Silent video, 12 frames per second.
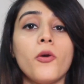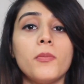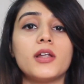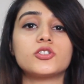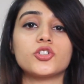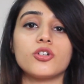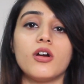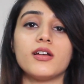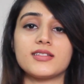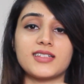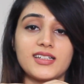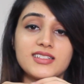your blood sugar
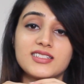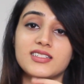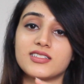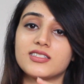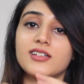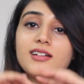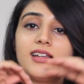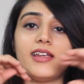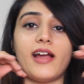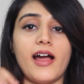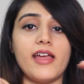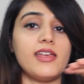is
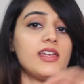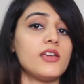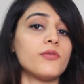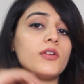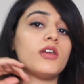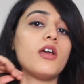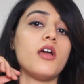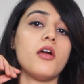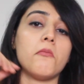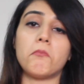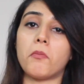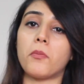consistently high, even
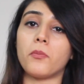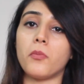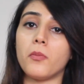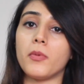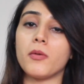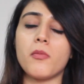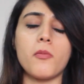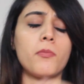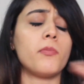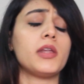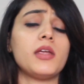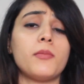
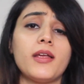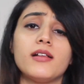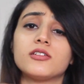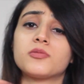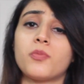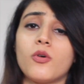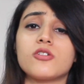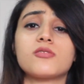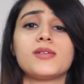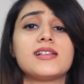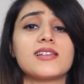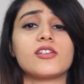pre-meals,
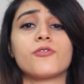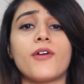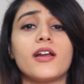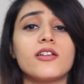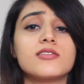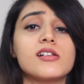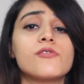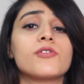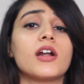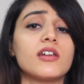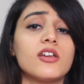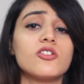post-meals, and you find
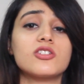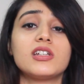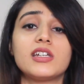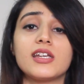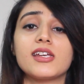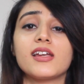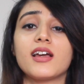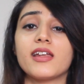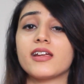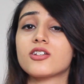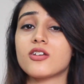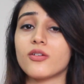yourself continuously taking
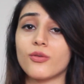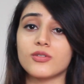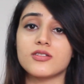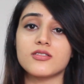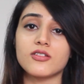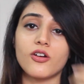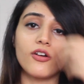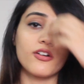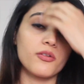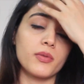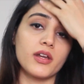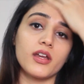correction doses in
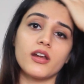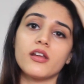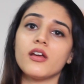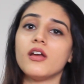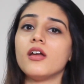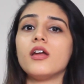order to bring it